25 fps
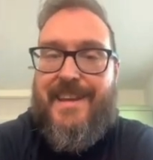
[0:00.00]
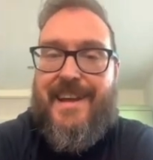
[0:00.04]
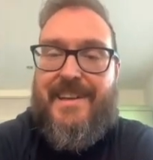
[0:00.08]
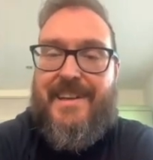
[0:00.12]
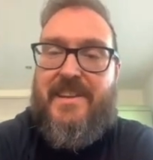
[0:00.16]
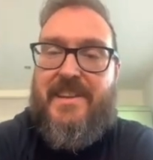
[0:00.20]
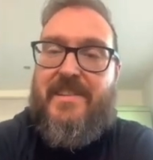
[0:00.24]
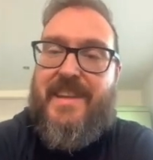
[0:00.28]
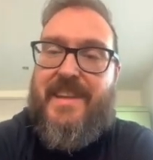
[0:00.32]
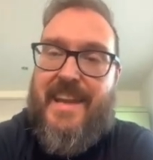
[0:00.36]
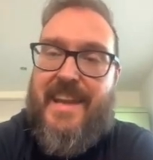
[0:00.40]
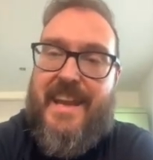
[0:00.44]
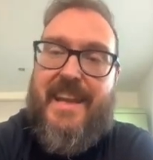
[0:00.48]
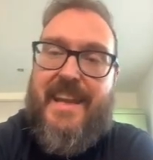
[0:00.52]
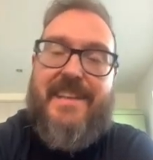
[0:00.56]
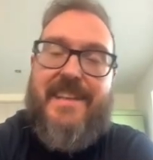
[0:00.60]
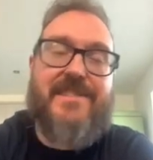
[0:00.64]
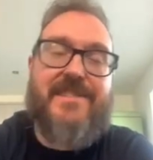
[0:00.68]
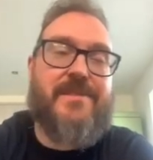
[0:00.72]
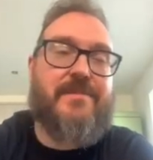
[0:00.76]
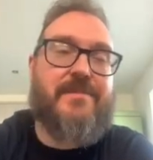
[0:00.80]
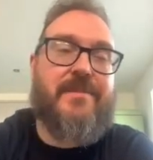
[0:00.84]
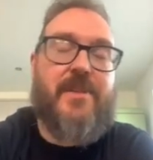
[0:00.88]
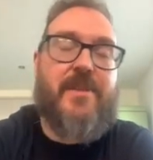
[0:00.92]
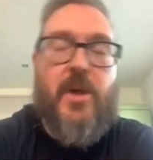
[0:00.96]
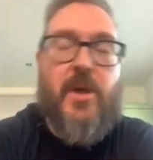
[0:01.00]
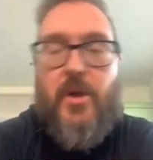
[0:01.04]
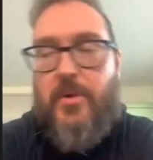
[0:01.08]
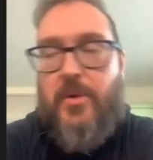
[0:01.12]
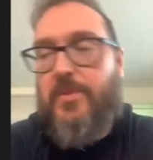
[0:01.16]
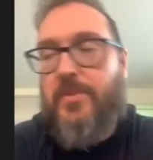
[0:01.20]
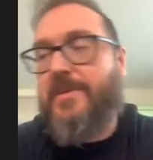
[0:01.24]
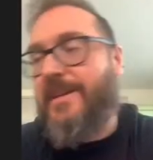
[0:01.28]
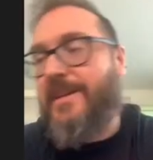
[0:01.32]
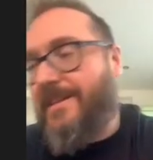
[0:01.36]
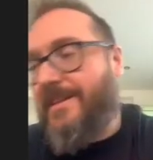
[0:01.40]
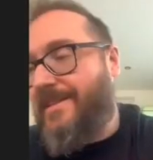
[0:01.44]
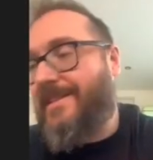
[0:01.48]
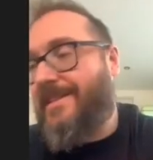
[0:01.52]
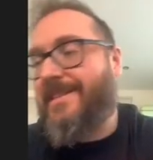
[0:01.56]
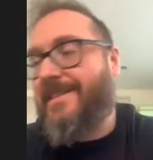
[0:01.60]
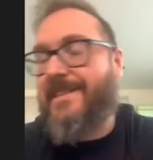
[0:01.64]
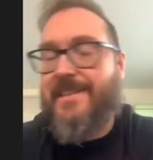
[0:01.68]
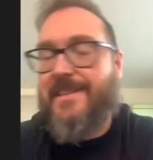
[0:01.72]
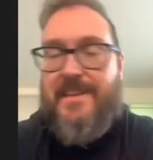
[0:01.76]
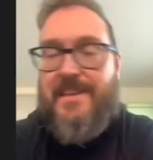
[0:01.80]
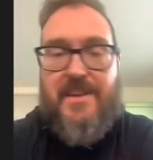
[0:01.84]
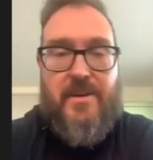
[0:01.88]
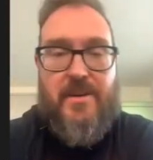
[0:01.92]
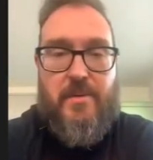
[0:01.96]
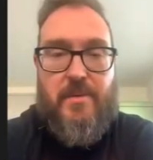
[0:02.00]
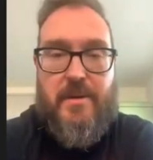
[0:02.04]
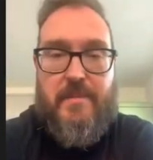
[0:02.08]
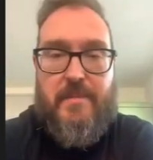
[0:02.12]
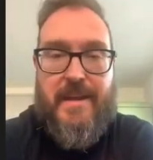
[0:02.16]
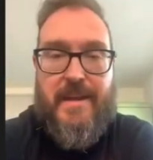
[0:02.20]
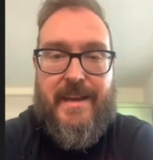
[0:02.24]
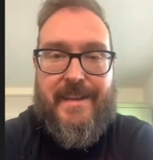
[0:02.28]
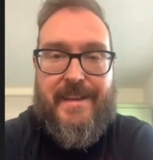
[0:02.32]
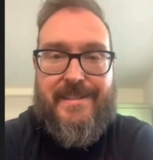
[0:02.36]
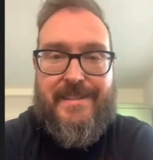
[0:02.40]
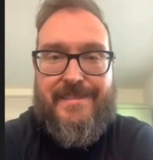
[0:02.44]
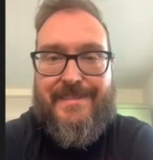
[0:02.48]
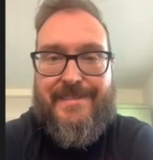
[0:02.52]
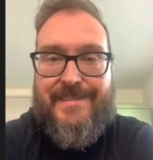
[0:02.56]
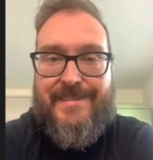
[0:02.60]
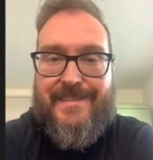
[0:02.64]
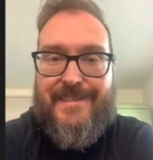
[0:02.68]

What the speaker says: And you need Cody to, you know what I mean.